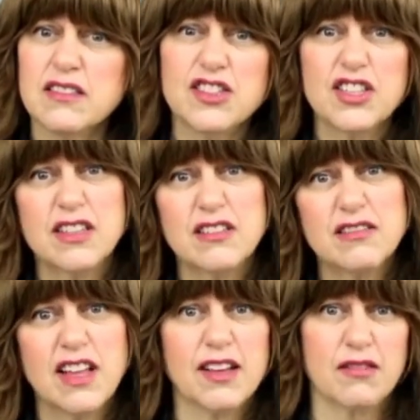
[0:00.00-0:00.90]
she didn't
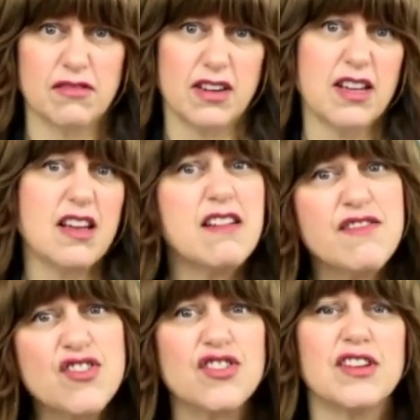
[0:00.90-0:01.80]
like what i gave
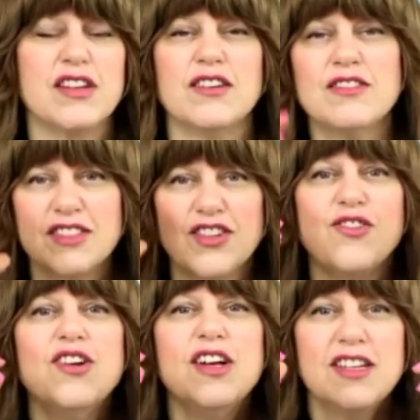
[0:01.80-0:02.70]
her you know so